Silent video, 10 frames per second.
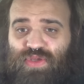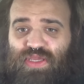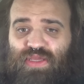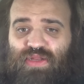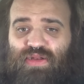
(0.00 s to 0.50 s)

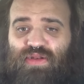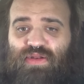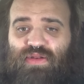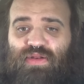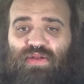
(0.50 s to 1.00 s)
kit
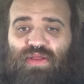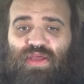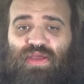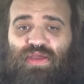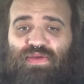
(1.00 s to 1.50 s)

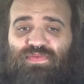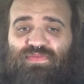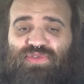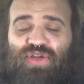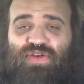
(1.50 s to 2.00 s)

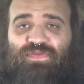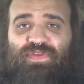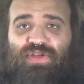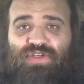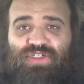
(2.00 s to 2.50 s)
from start to finish,